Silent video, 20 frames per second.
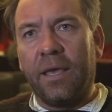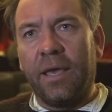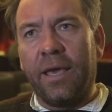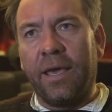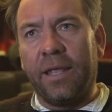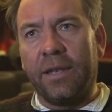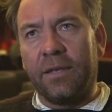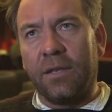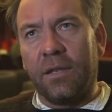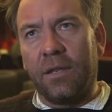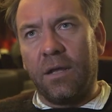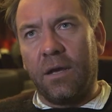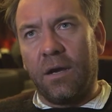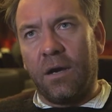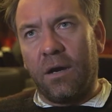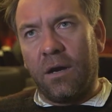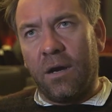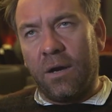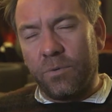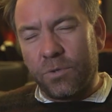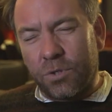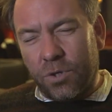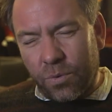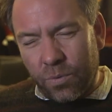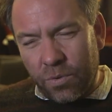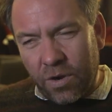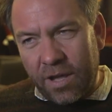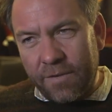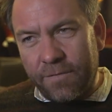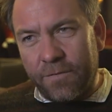And I was
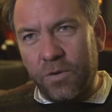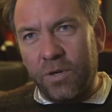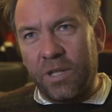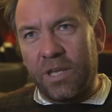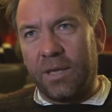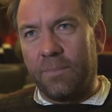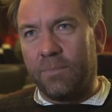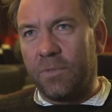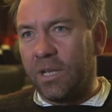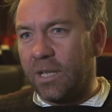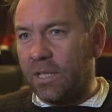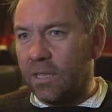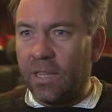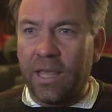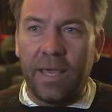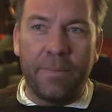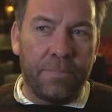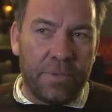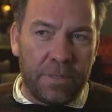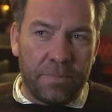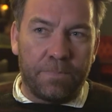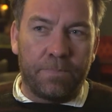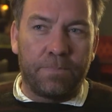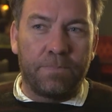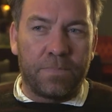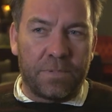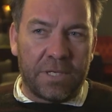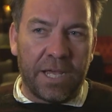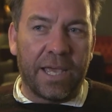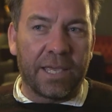grateful to him that he let me
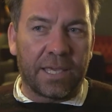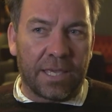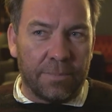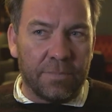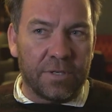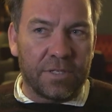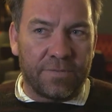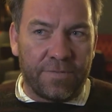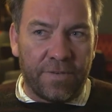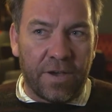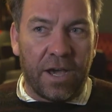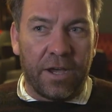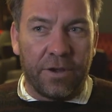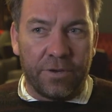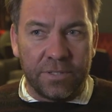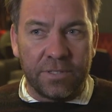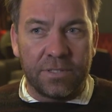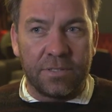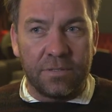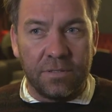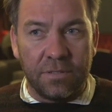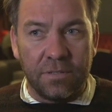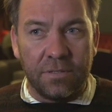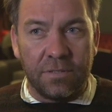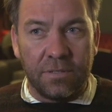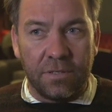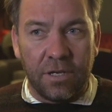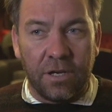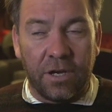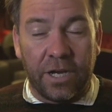take him as far as
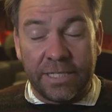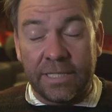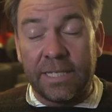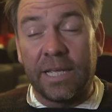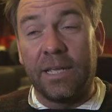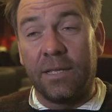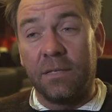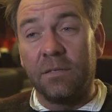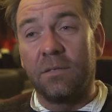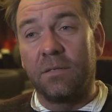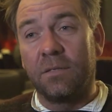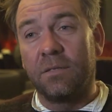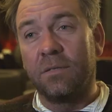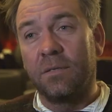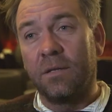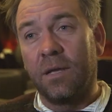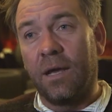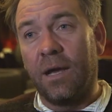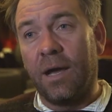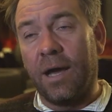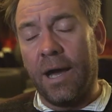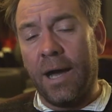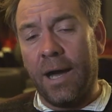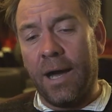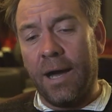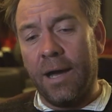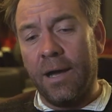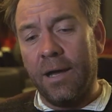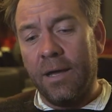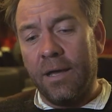I did.
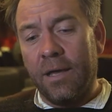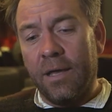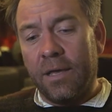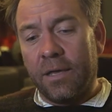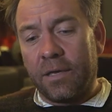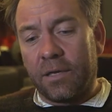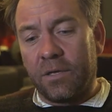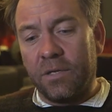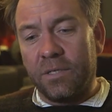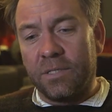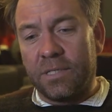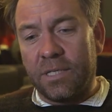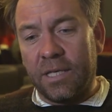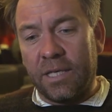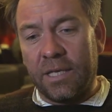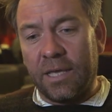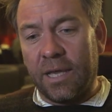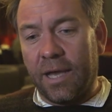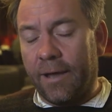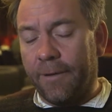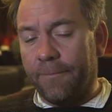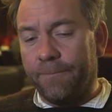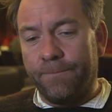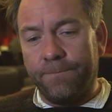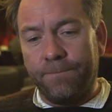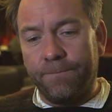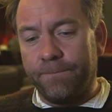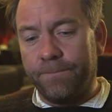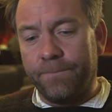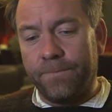Because he
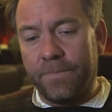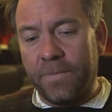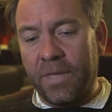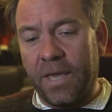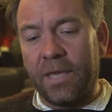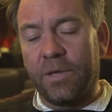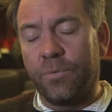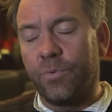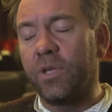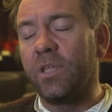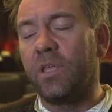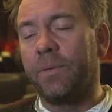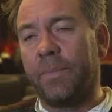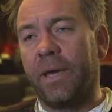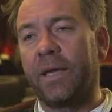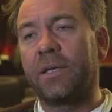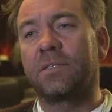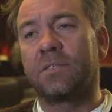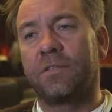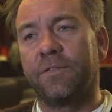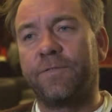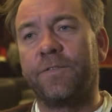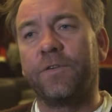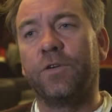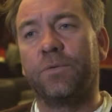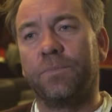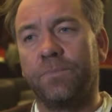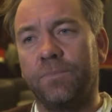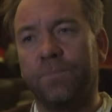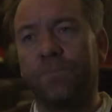really makes the
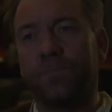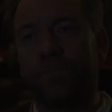film.